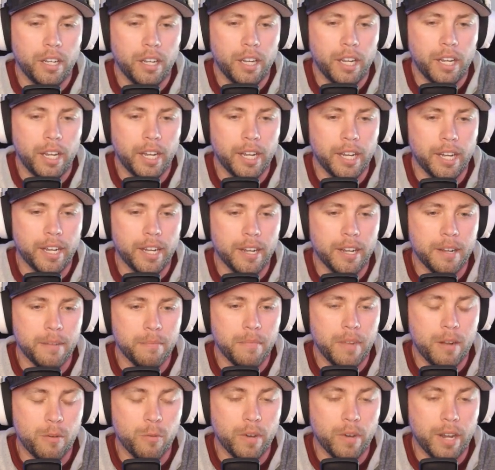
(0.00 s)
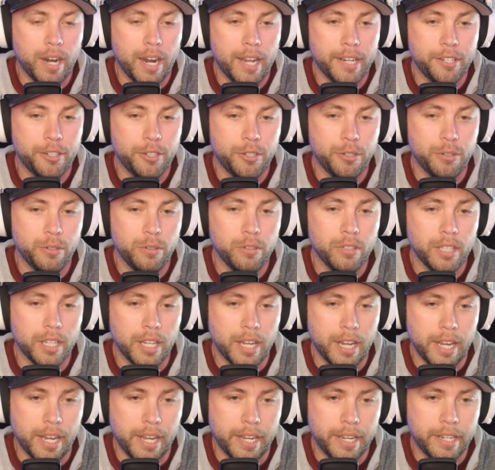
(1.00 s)
What I do
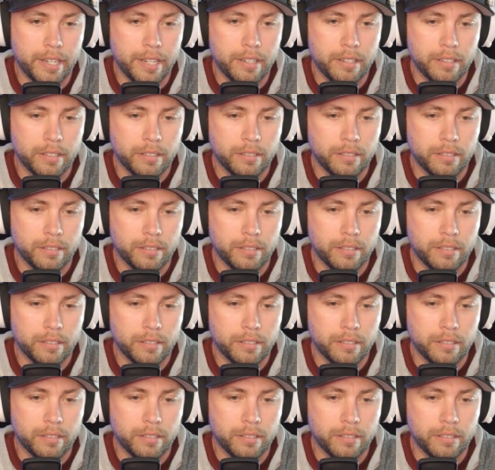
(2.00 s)
like...